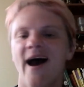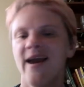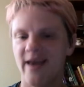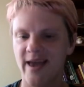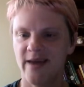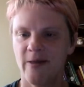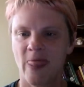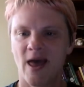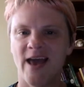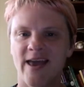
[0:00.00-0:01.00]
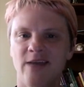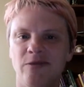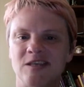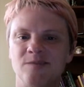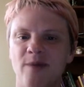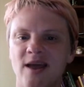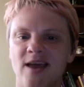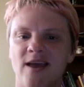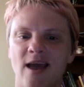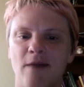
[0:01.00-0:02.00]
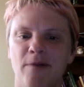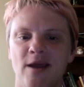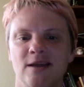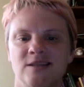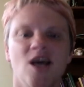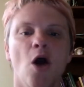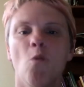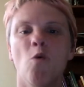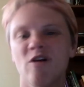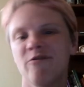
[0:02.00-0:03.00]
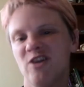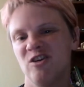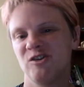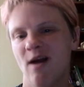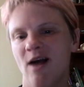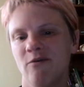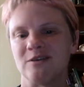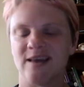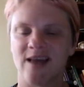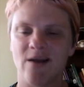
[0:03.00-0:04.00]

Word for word: I hate these begging campaigns. Work for your travels like